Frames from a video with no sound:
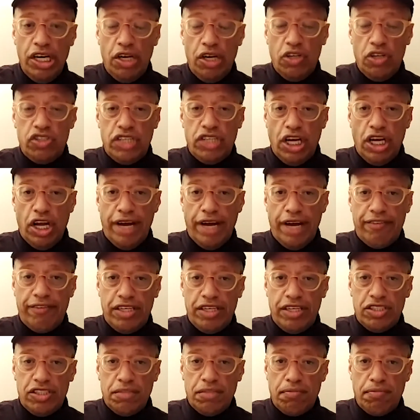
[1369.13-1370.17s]
when we
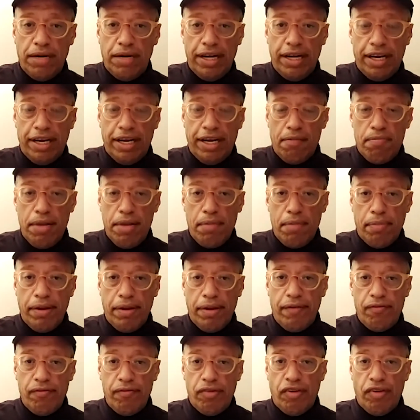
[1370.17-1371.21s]
think about
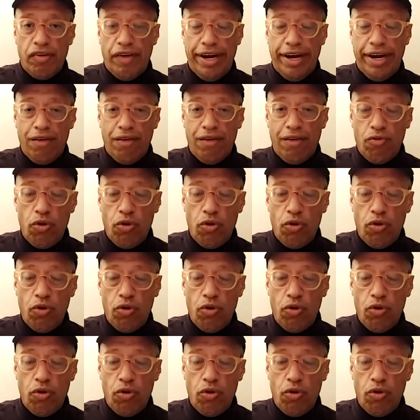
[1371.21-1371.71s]
startups,